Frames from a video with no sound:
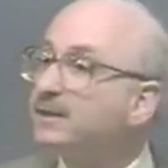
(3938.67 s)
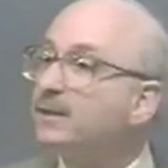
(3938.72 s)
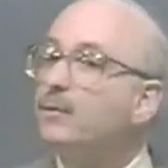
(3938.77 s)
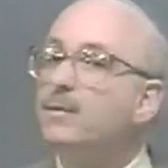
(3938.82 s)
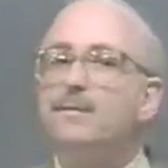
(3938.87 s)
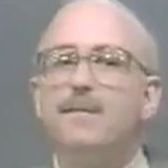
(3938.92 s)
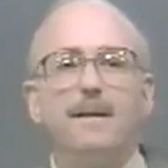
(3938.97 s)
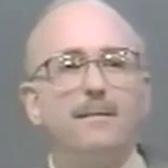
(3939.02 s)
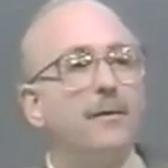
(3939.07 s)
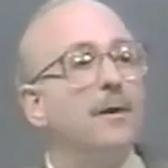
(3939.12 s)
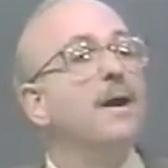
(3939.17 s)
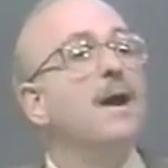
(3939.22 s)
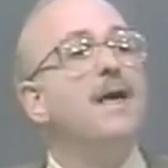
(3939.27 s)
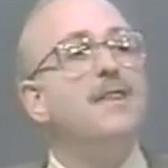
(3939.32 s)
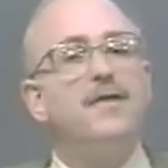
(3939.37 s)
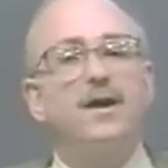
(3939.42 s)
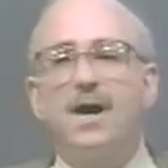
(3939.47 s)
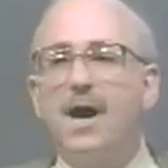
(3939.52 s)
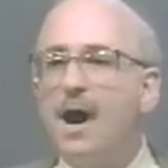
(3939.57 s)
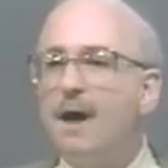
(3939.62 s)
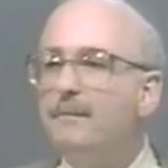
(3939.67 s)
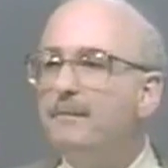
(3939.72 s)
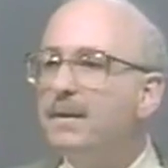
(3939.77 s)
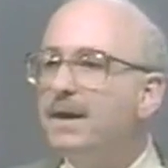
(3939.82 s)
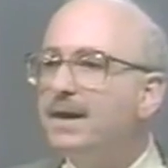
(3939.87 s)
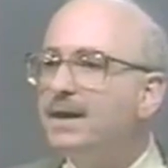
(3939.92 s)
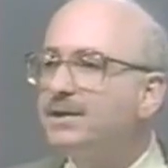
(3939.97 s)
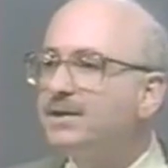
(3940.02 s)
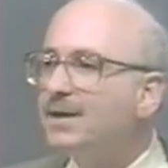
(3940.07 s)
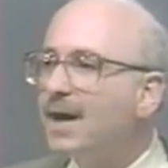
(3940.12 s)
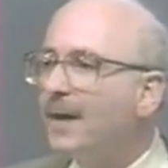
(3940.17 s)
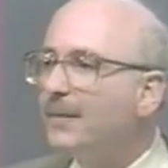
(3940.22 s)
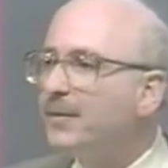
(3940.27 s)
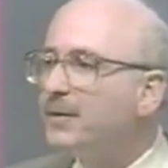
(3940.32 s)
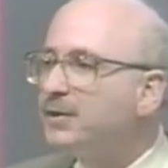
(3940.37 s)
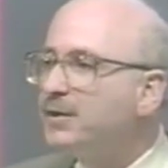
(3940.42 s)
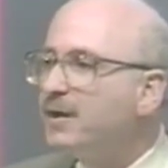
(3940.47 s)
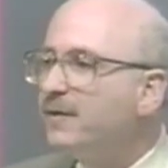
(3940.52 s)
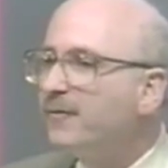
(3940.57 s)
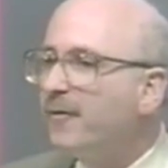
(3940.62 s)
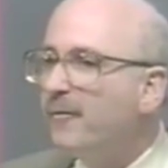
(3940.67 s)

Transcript: And remember, the company is not the chief